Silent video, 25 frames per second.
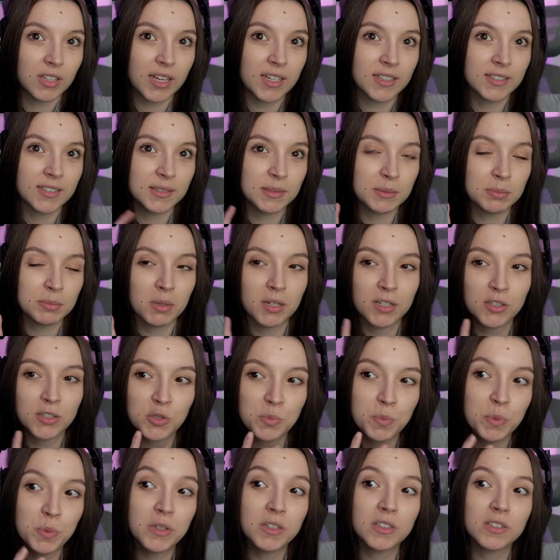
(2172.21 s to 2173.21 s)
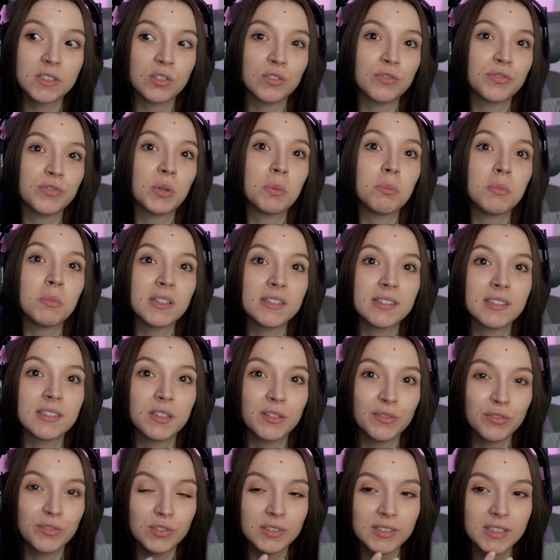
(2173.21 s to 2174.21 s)
as much because of the mixed
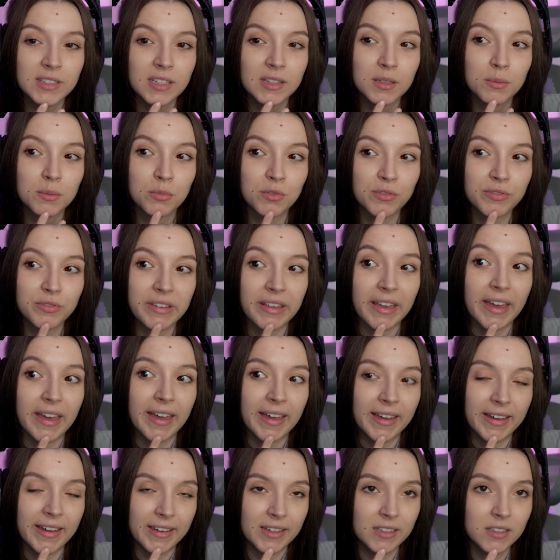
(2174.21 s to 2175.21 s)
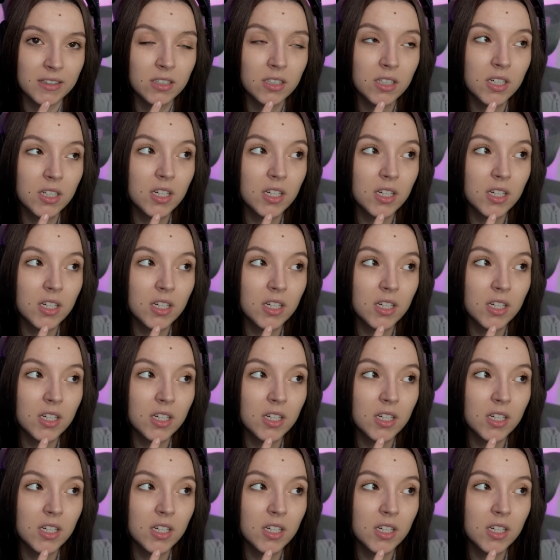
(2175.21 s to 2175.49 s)
reviews that the movie had.